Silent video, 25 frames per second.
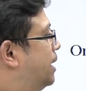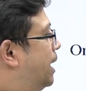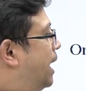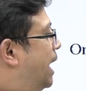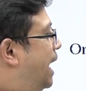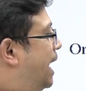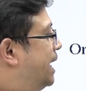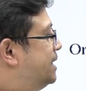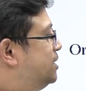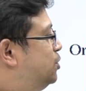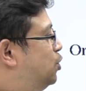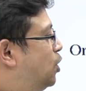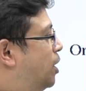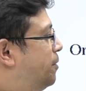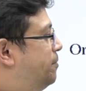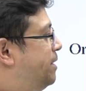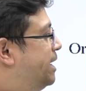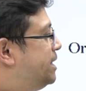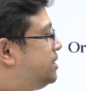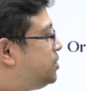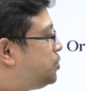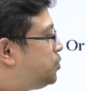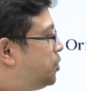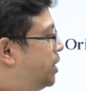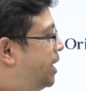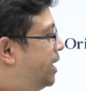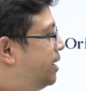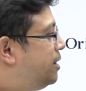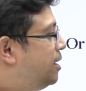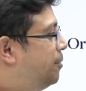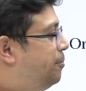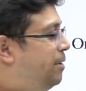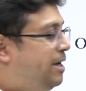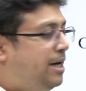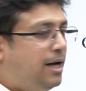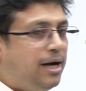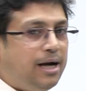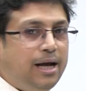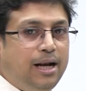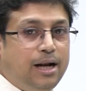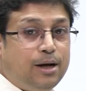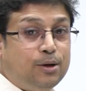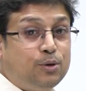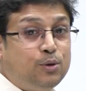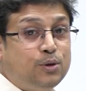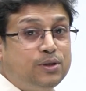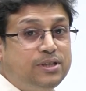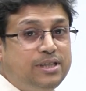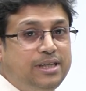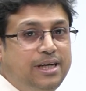As you have destroyed the
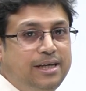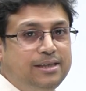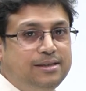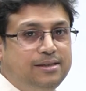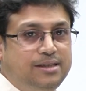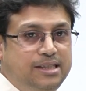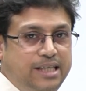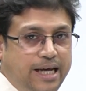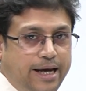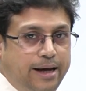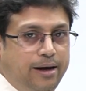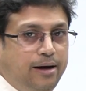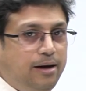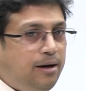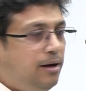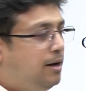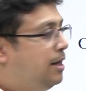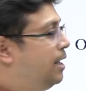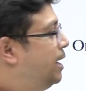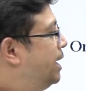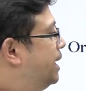beta-galactosidase gene,